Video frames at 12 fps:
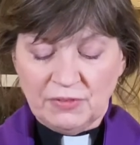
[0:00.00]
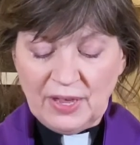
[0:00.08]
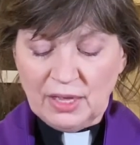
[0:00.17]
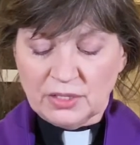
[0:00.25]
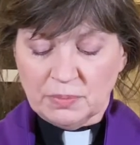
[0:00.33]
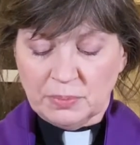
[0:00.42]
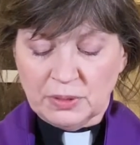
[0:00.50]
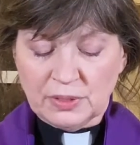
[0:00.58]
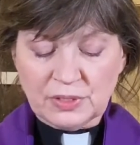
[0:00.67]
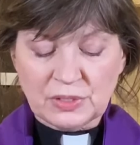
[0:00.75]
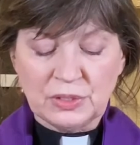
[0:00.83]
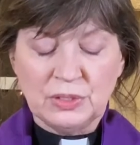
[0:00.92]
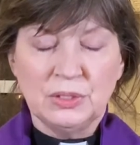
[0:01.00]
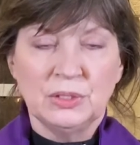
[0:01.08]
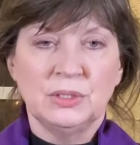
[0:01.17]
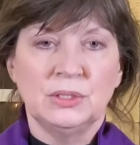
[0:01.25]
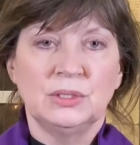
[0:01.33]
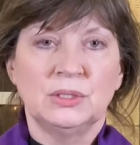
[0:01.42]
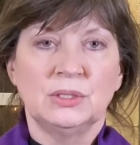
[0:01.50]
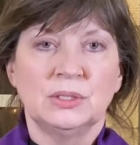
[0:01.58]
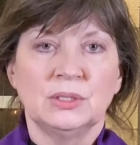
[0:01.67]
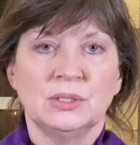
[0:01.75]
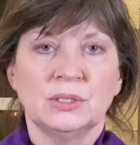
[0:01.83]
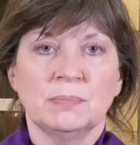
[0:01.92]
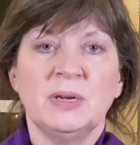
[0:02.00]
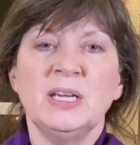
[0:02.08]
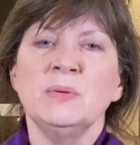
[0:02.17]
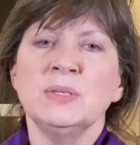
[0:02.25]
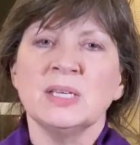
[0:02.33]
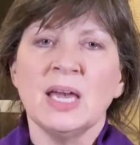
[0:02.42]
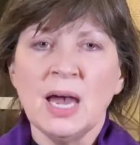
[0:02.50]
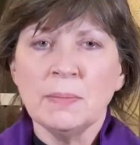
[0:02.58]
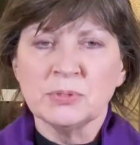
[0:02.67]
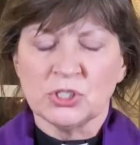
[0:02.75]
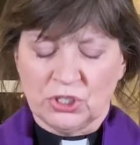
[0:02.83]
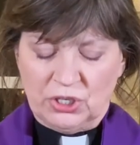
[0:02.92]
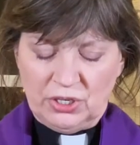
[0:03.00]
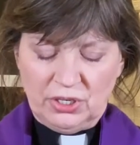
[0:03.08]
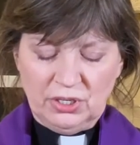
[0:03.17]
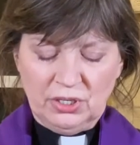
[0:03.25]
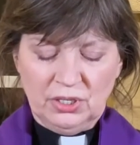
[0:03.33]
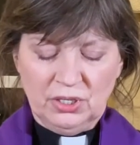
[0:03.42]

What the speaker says: valuables, but he was captured.